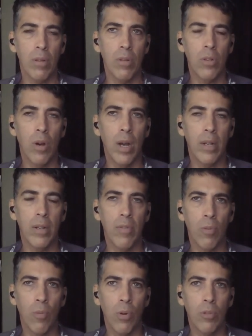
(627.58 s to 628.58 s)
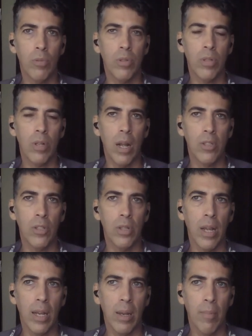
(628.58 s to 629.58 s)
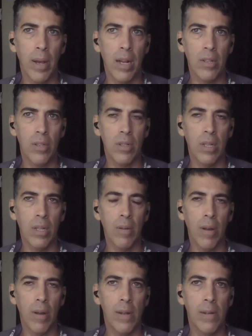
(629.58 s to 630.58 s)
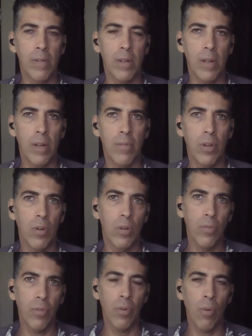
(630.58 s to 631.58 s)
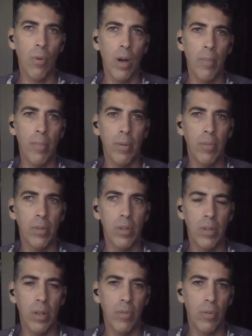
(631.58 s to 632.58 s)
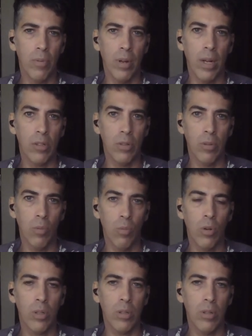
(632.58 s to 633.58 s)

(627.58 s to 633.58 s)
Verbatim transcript: You know, I had never worked with Slash in that capacity. I've known him for a while, but never actually worked,